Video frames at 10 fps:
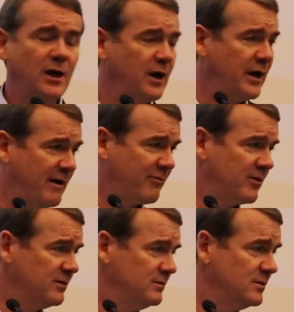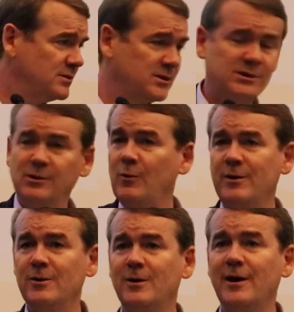an effort to see
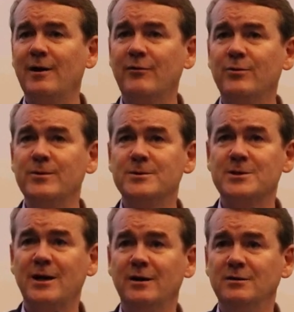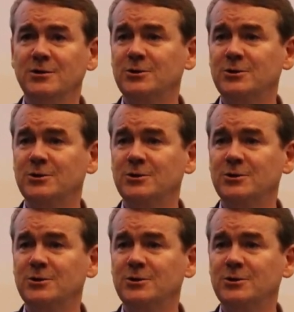whether you can get it through the Senate.